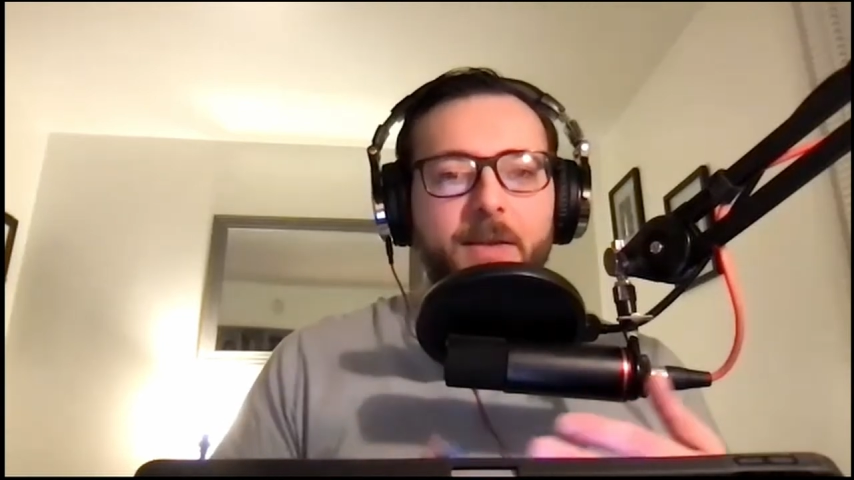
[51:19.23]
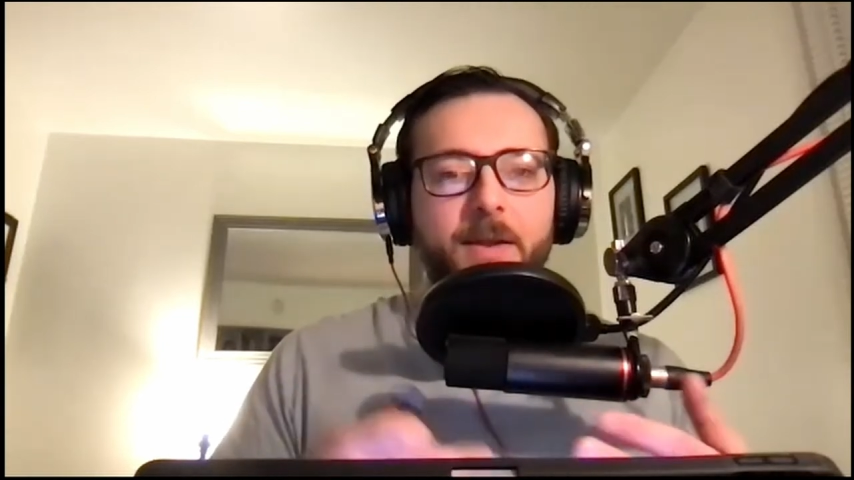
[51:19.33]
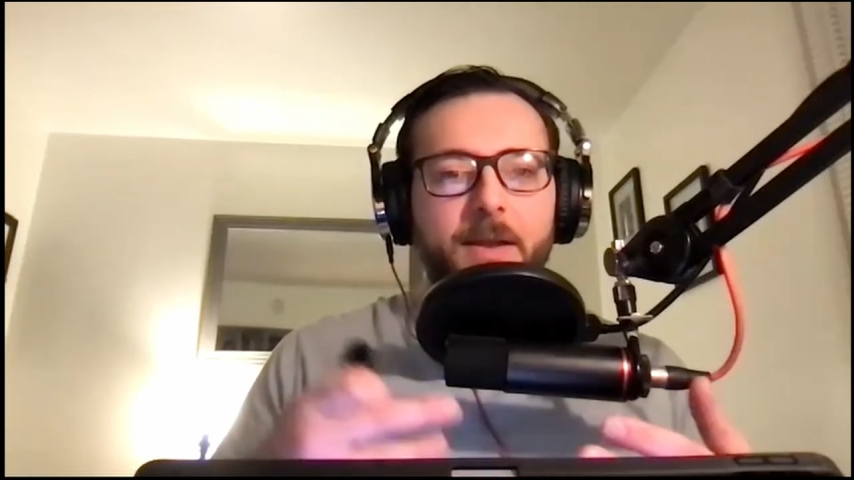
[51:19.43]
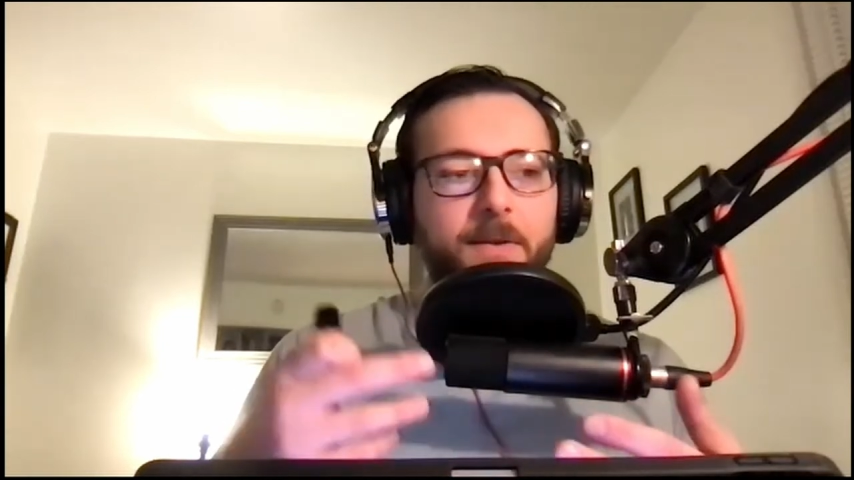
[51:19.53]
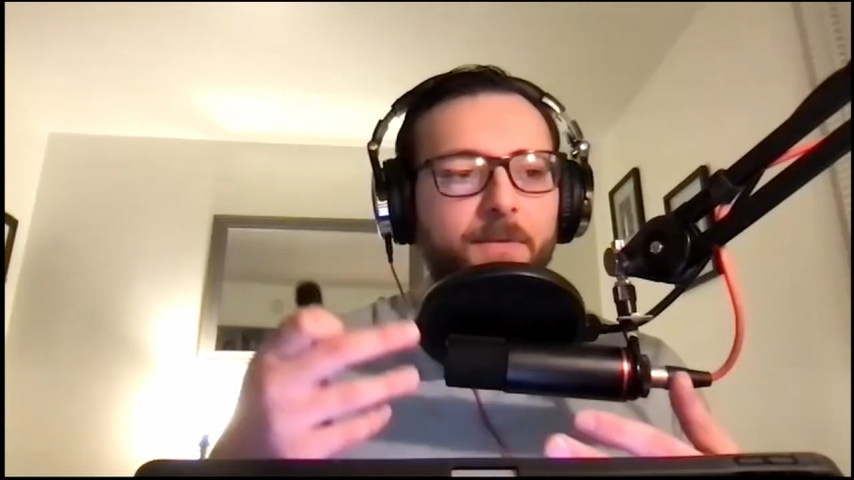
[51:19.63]

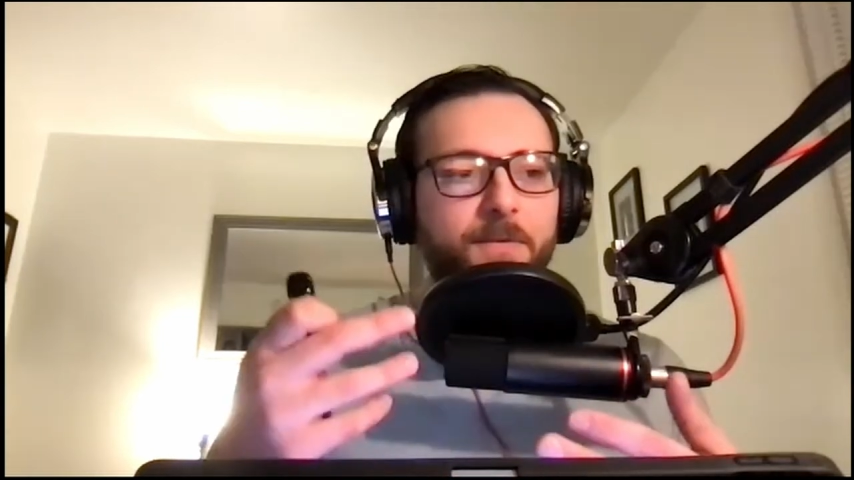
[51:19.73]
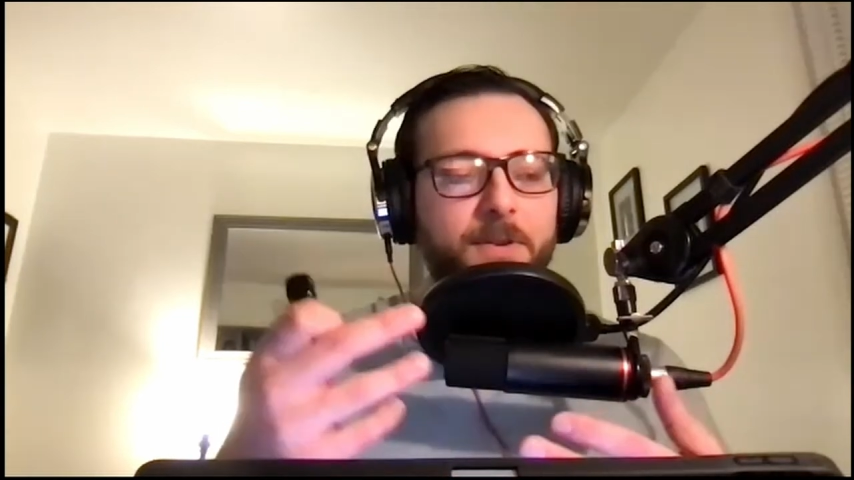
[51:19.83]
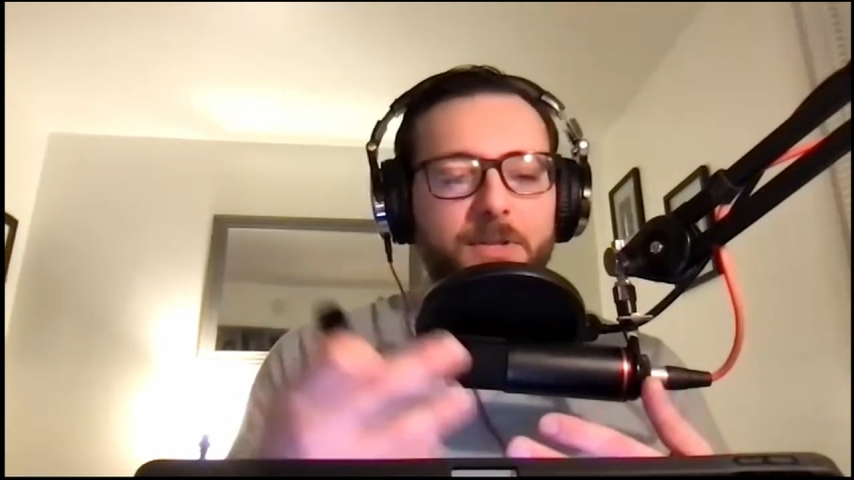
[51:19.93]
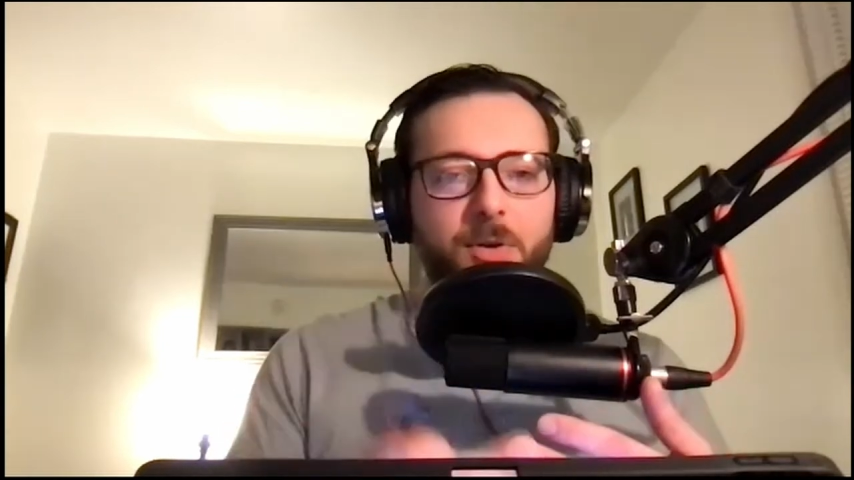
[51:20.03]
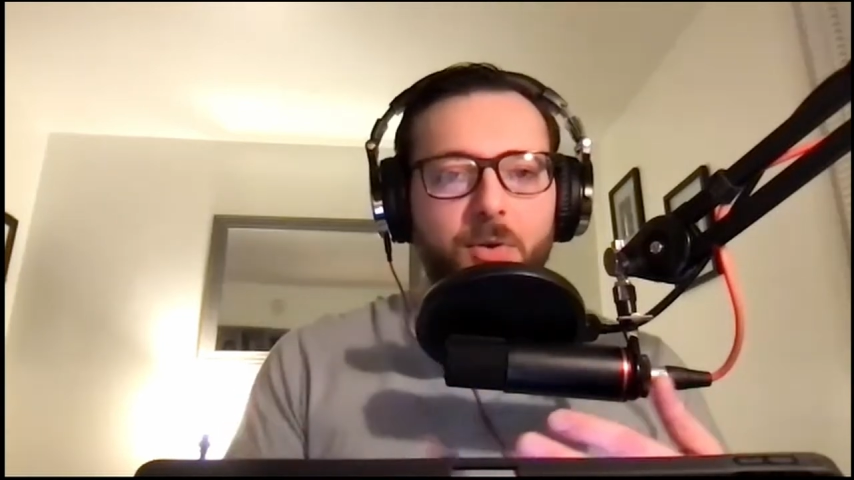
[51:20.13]
the
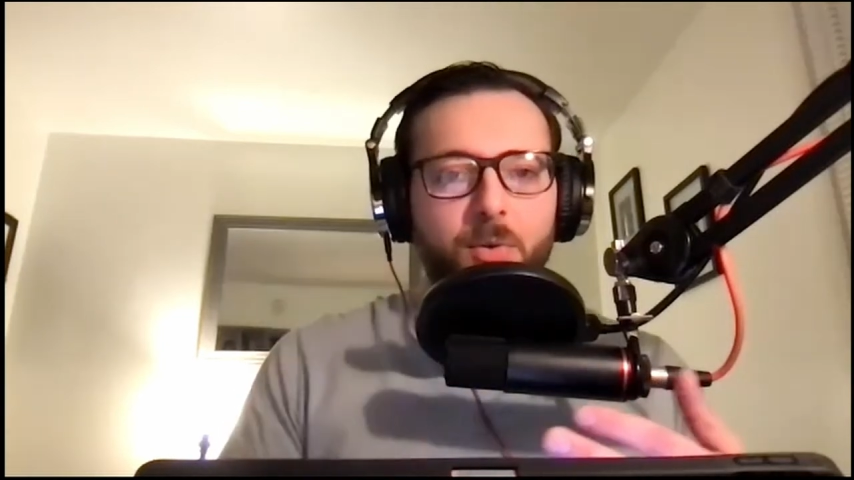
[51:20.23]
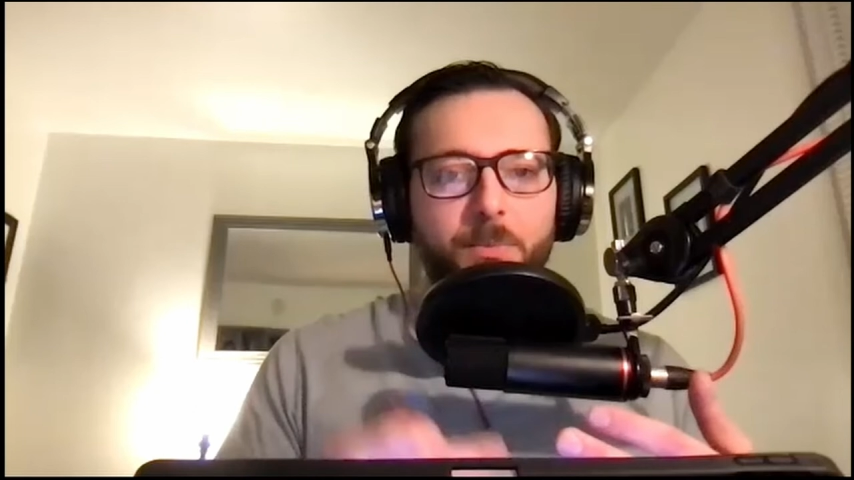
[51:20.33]
physical